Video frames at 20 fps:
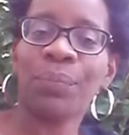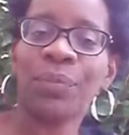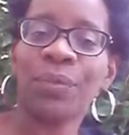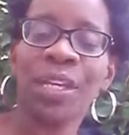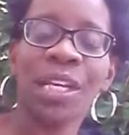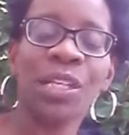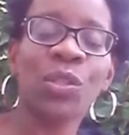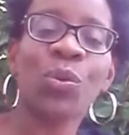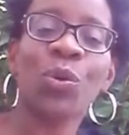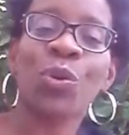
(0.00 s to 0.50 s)

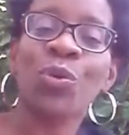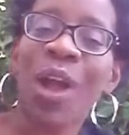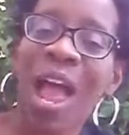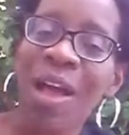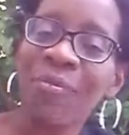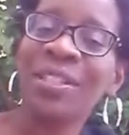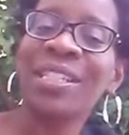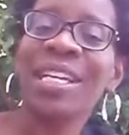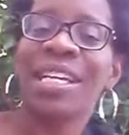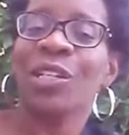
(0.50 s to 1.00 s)
things were
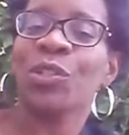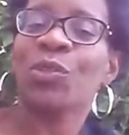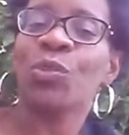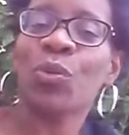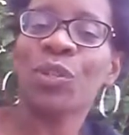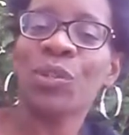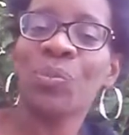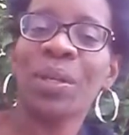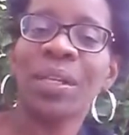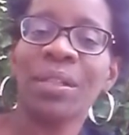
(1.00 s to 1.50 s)
gravitating
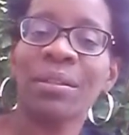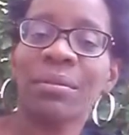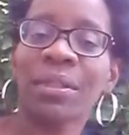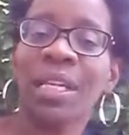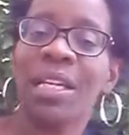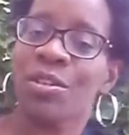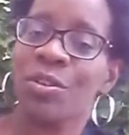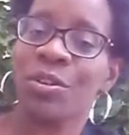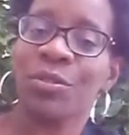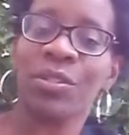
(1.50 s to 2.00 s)
towards me.
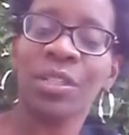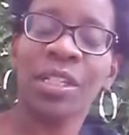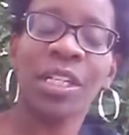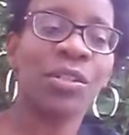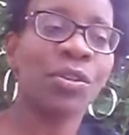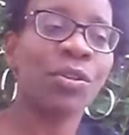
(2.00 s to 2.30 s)
Leaders